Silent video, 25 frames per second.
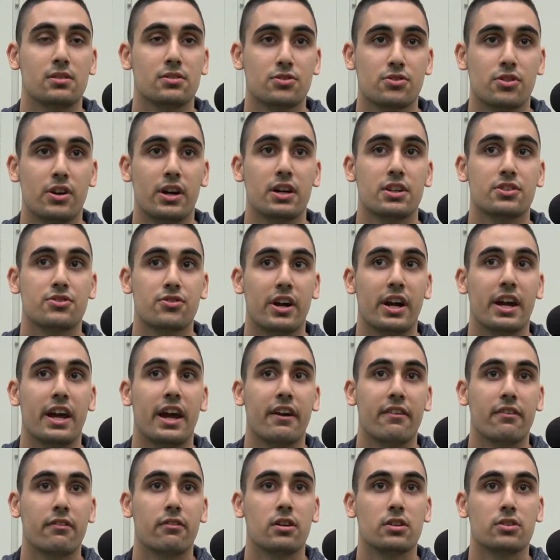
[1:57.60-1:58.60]
try try
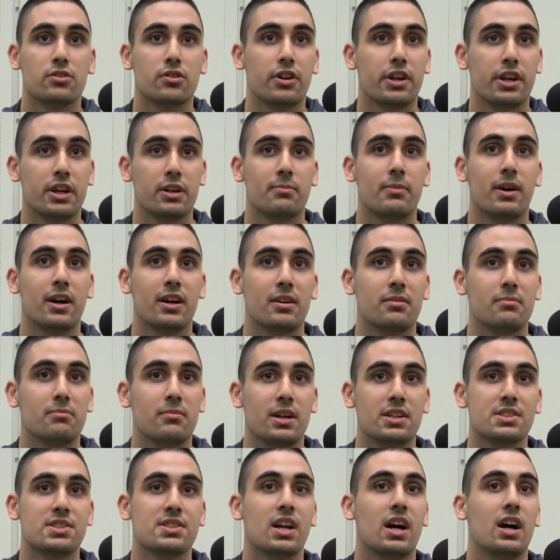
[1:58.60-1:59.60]
everyone to hear my,
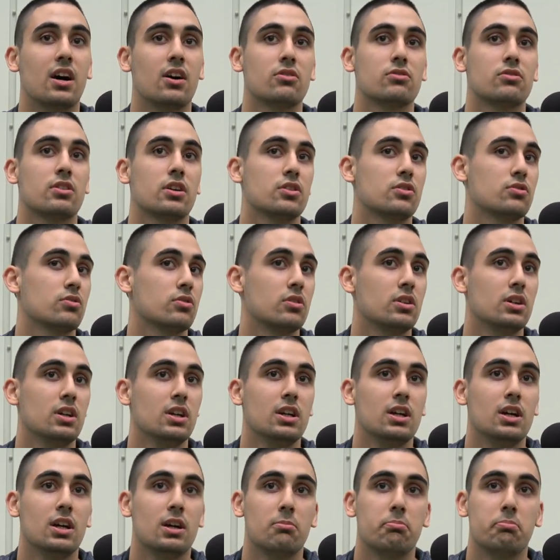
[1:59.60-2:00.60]
my sound and to
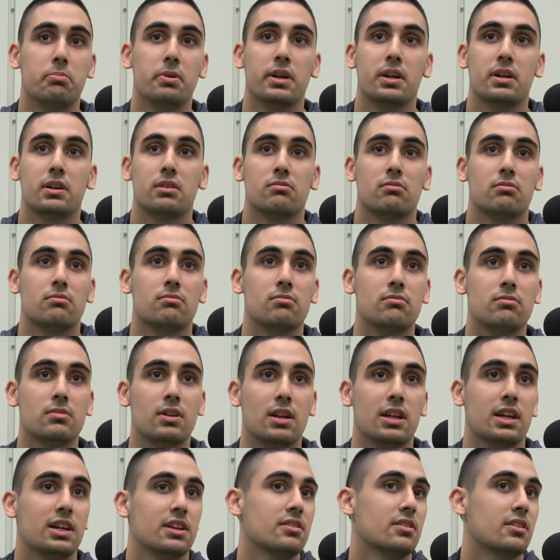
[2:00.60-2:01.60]
be
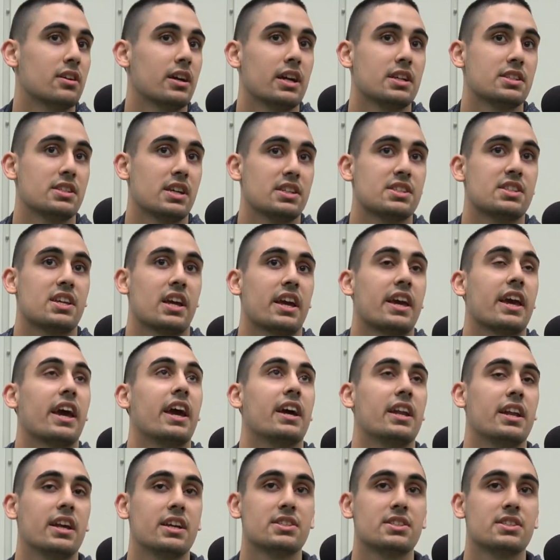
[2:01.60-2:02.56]
leader as, as I can,